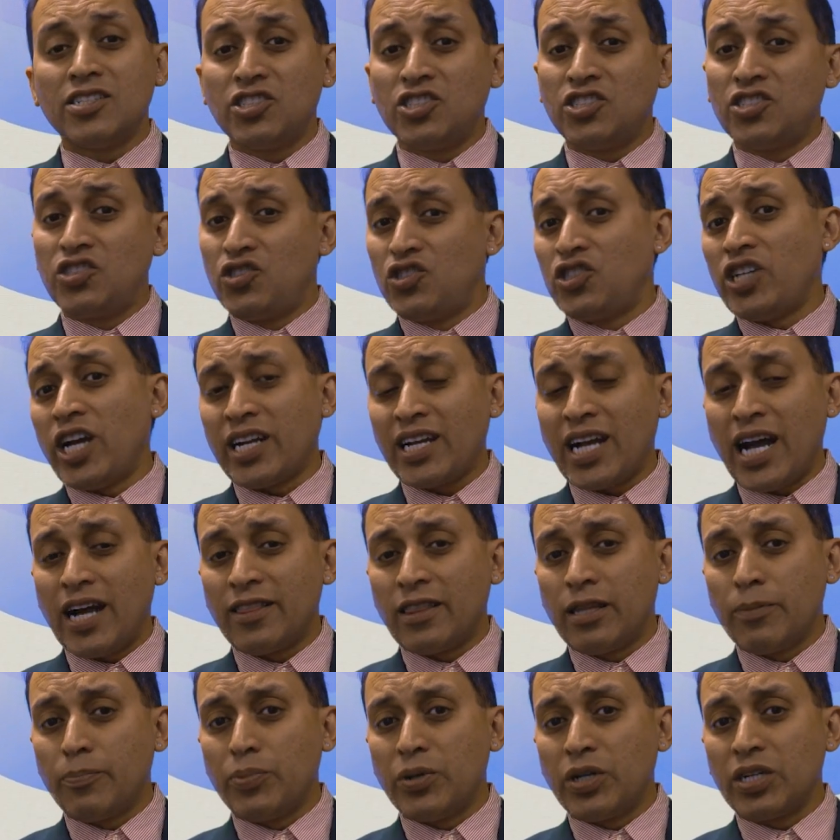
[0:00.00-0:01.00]
Check out
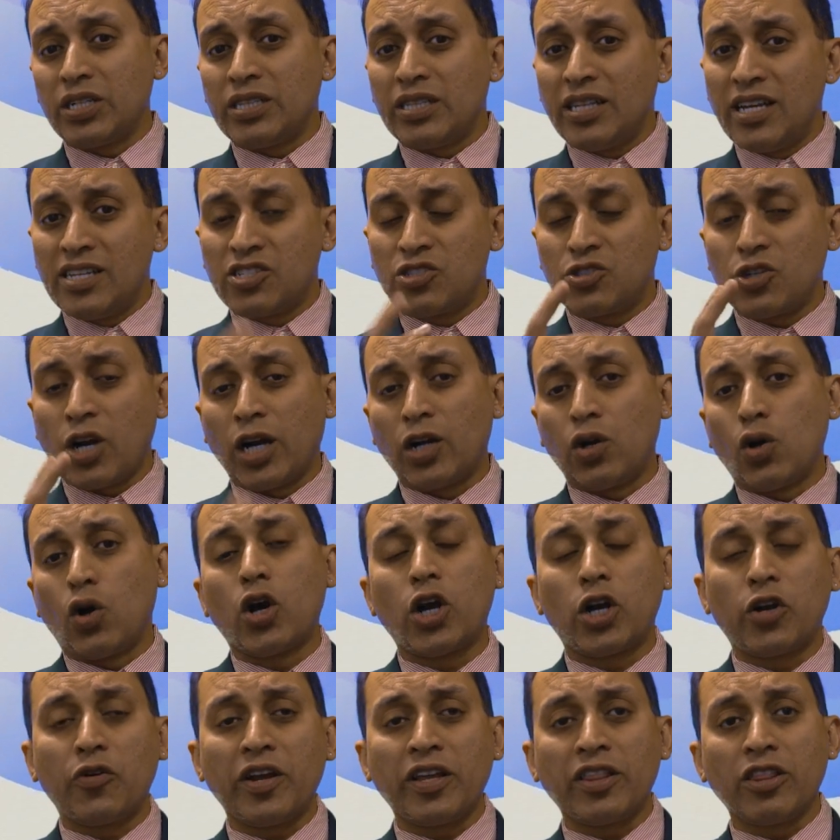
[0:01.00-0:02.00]
the book list. Start
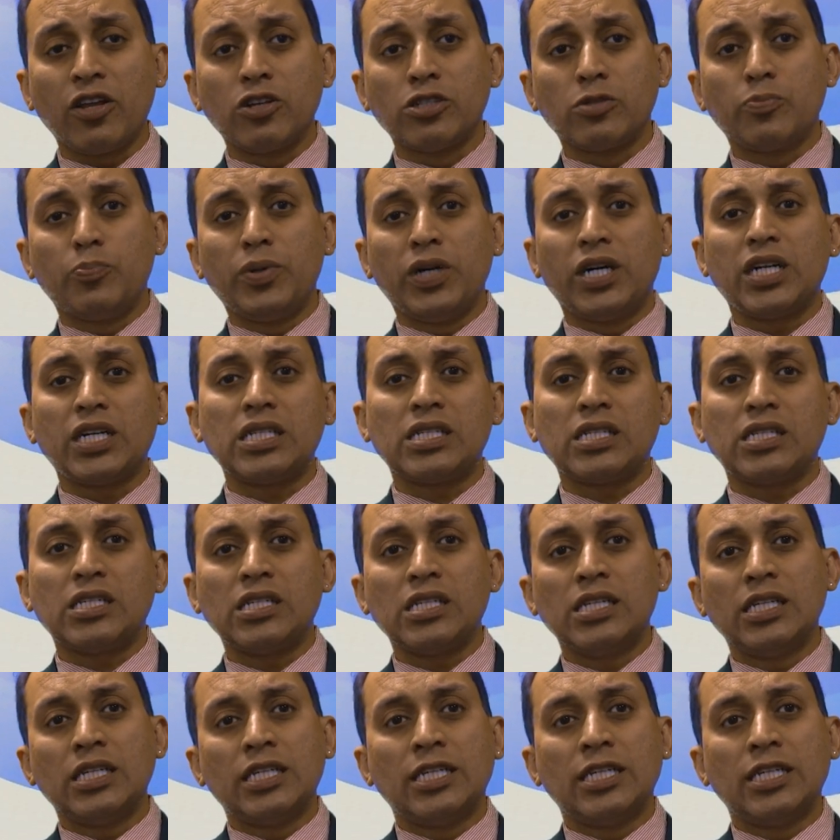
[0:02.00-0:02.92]
ordering those books.